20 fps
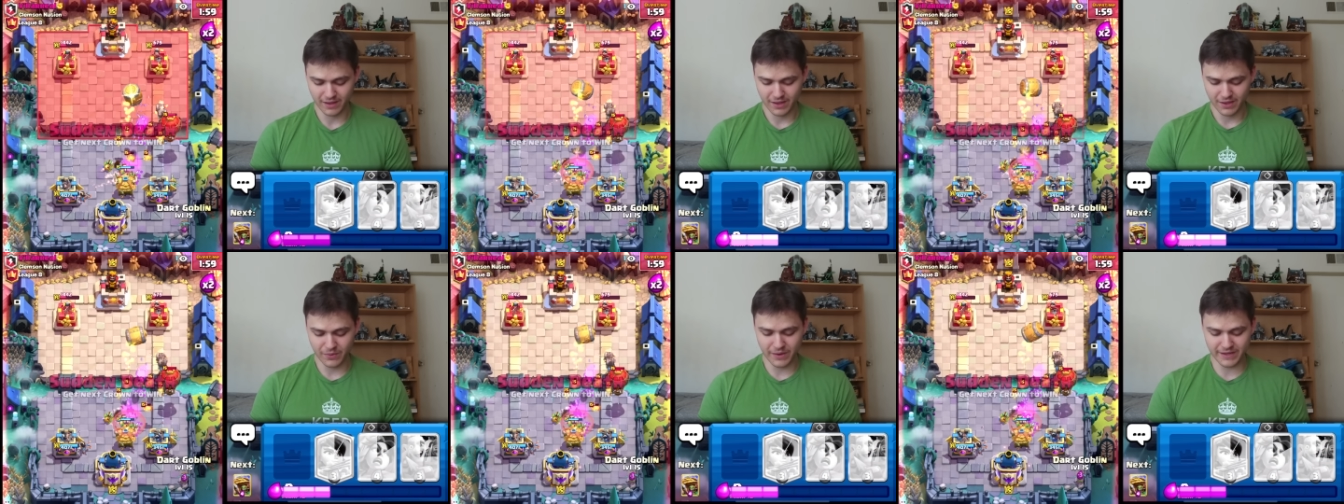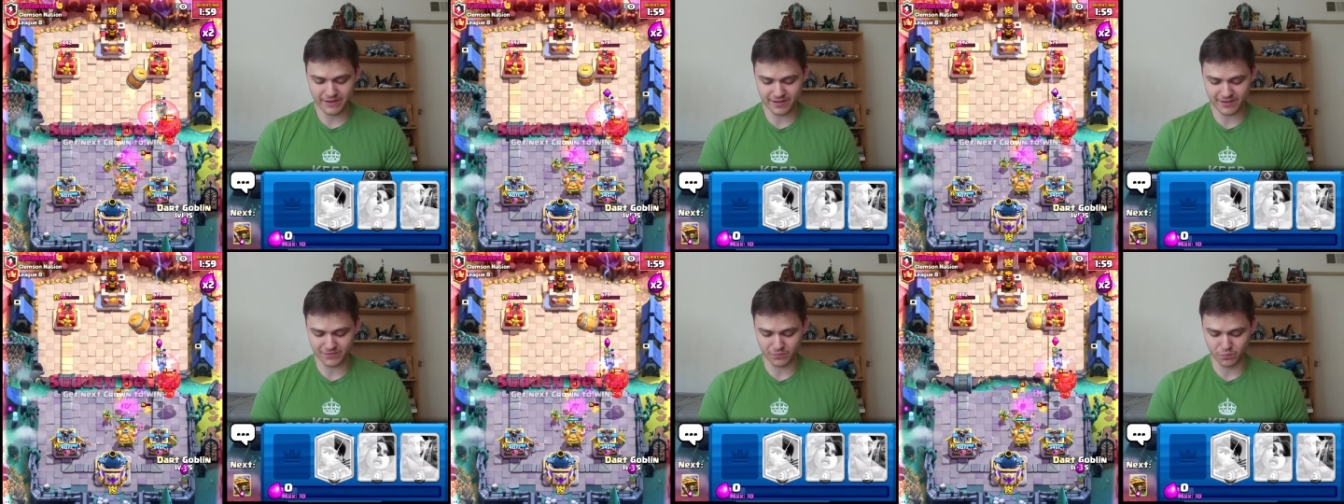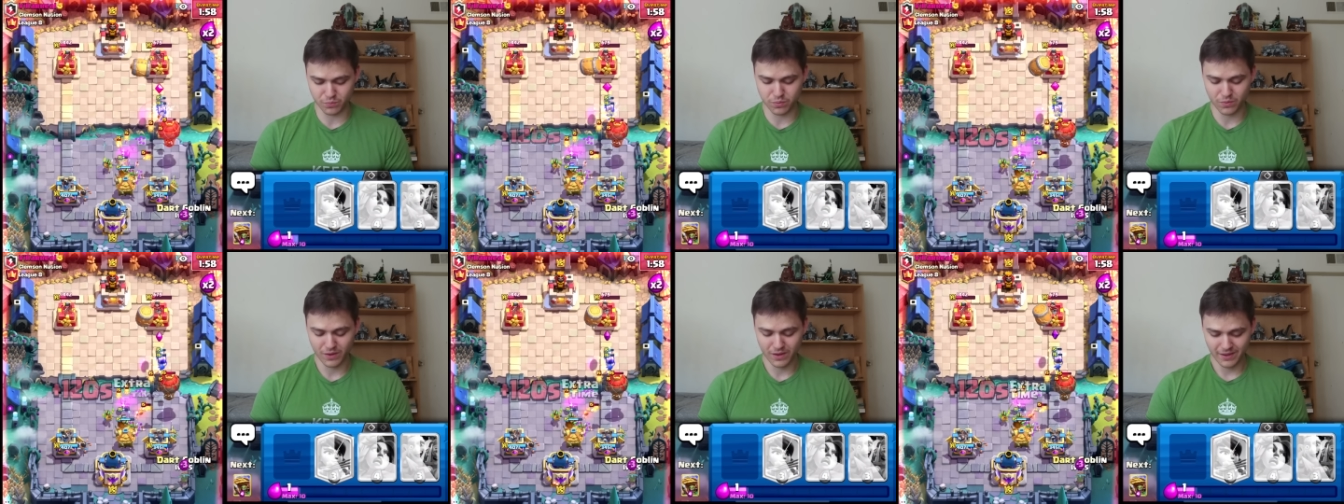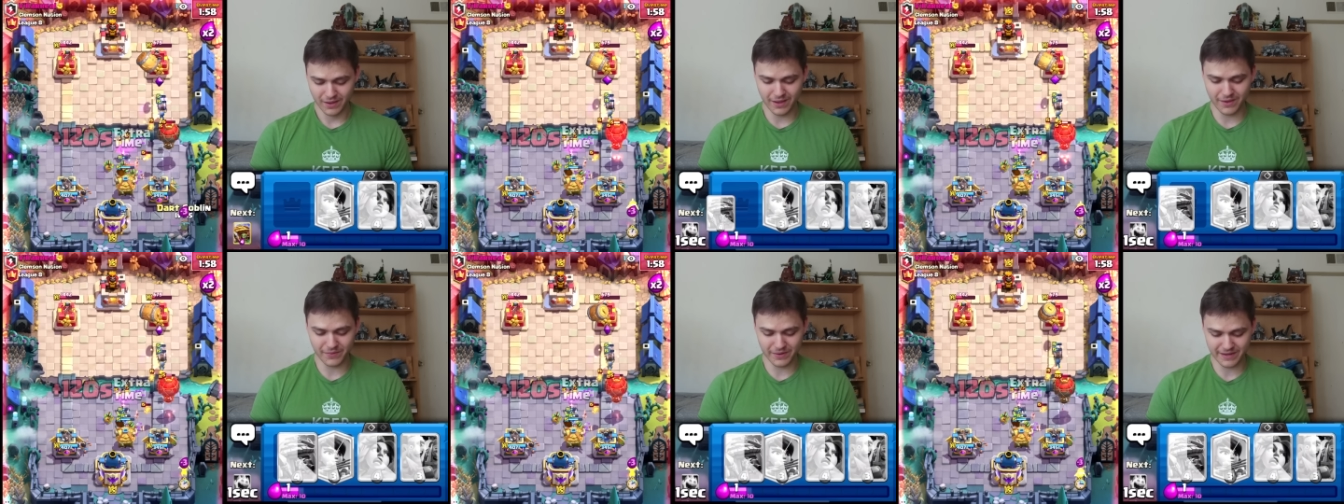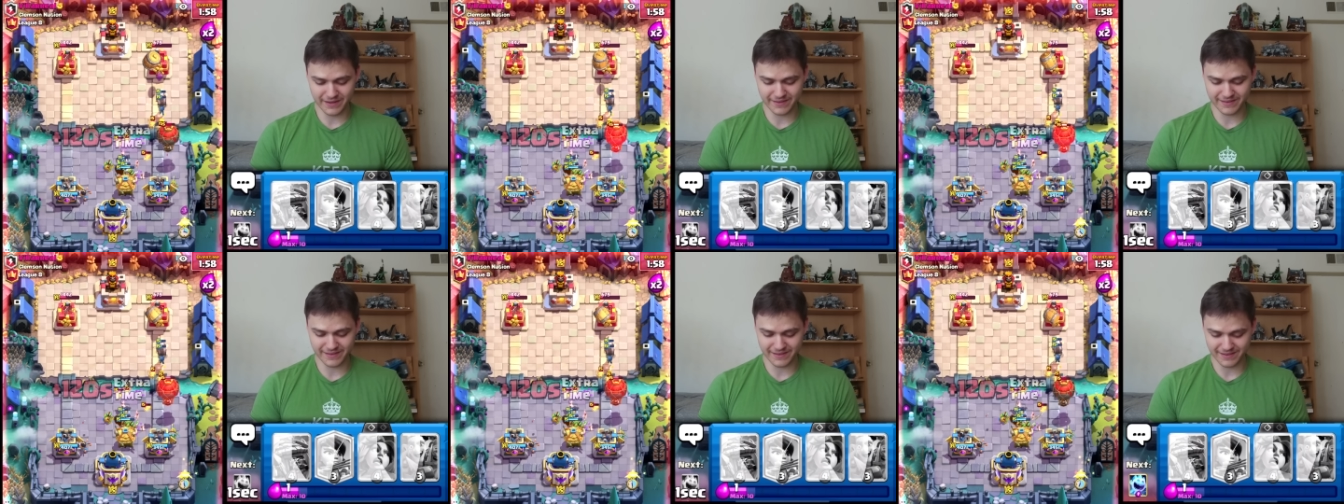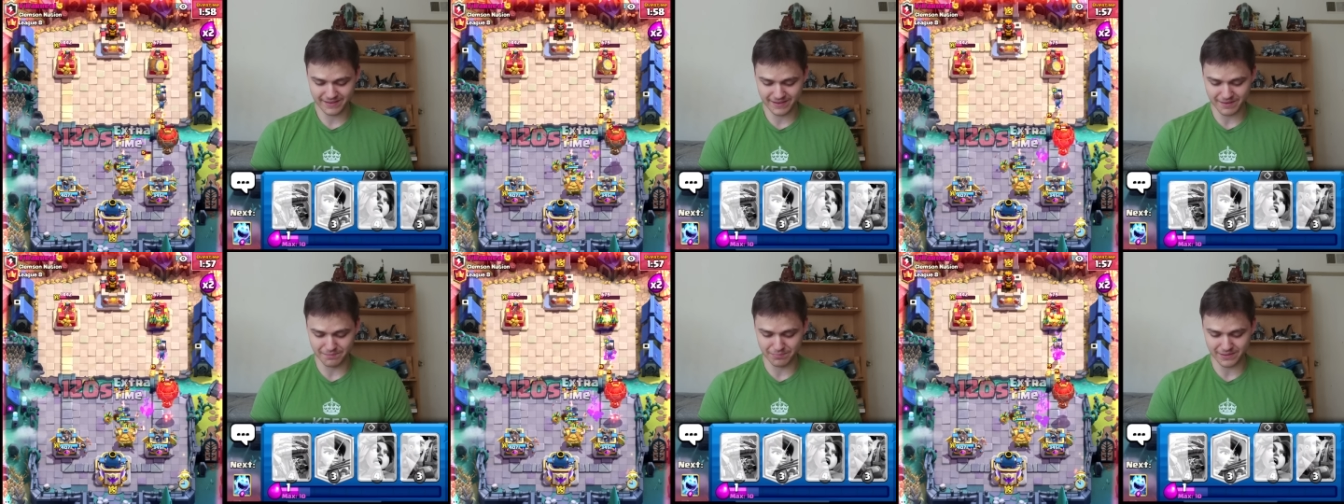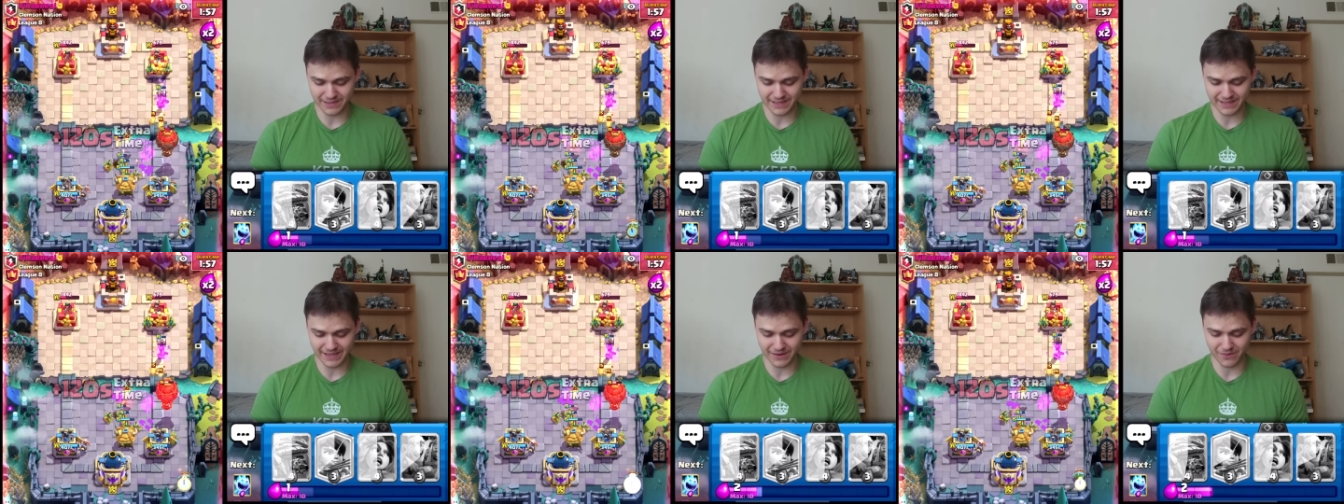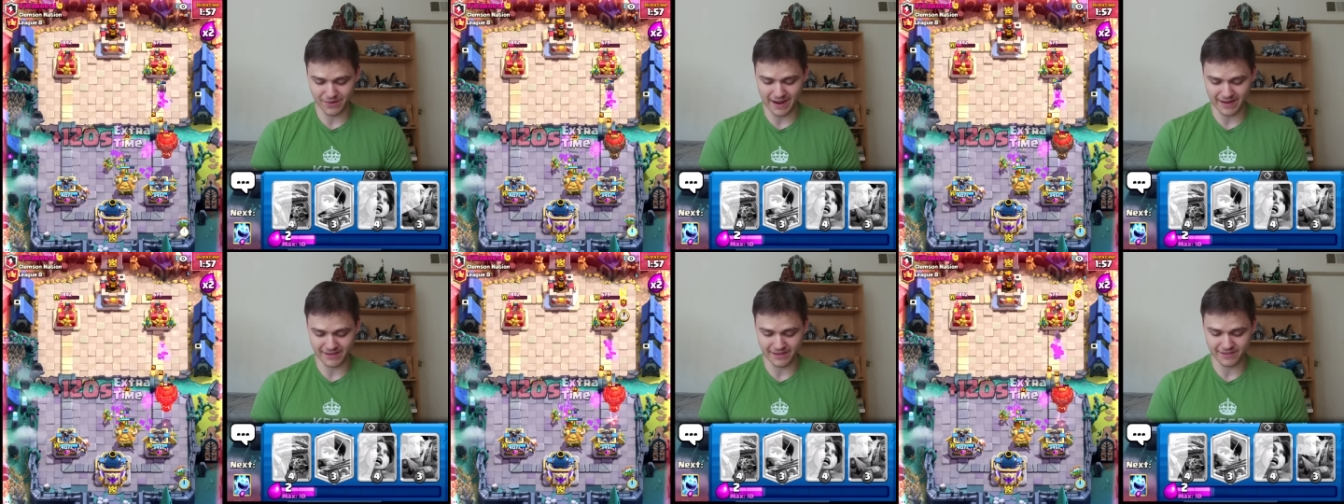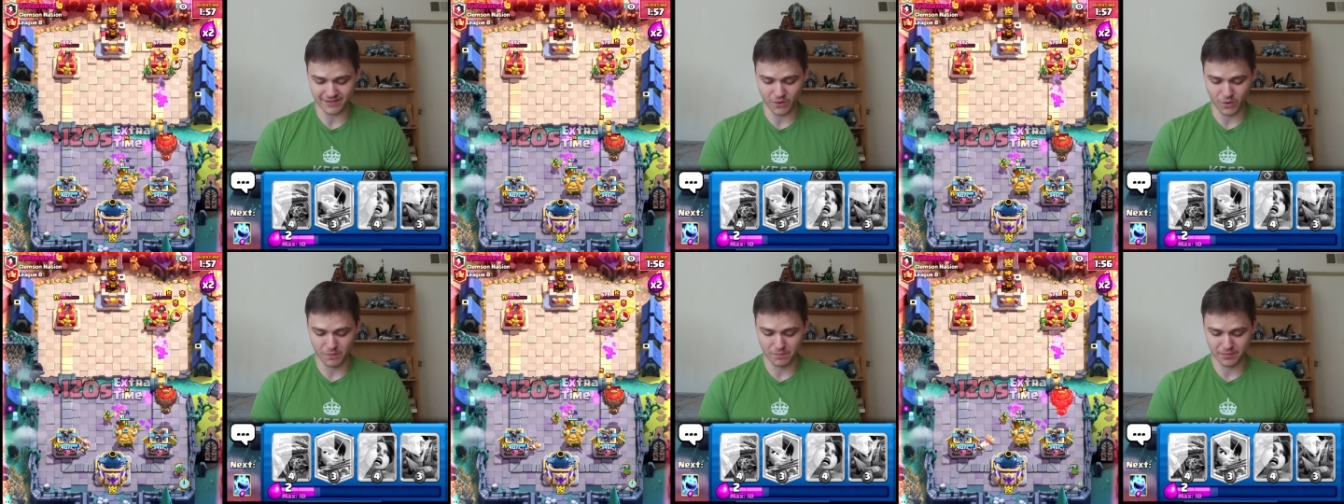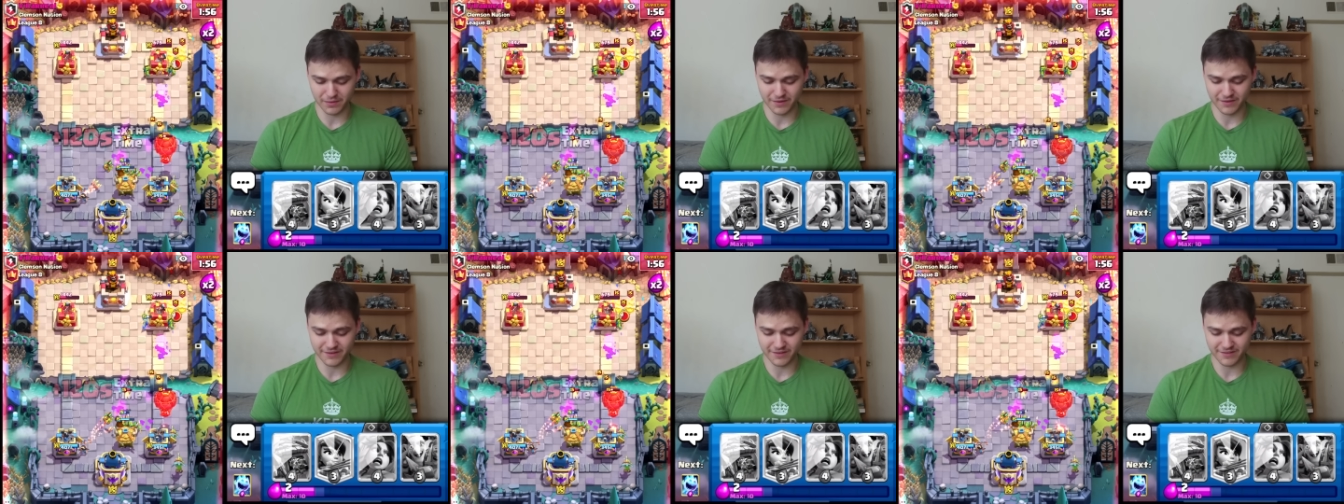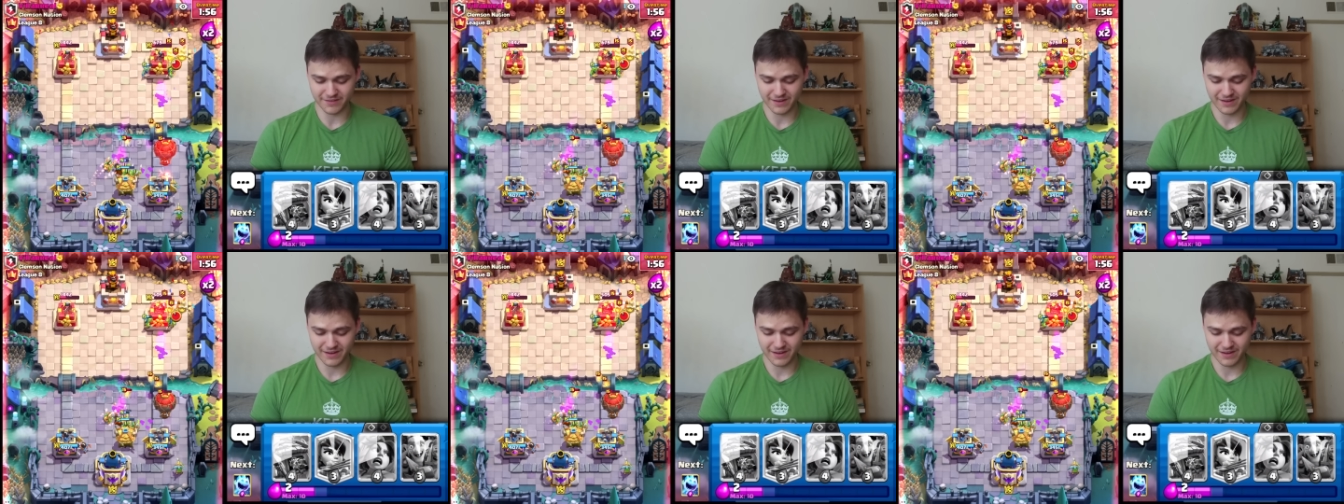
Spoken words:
we just completely wrecked his whole push.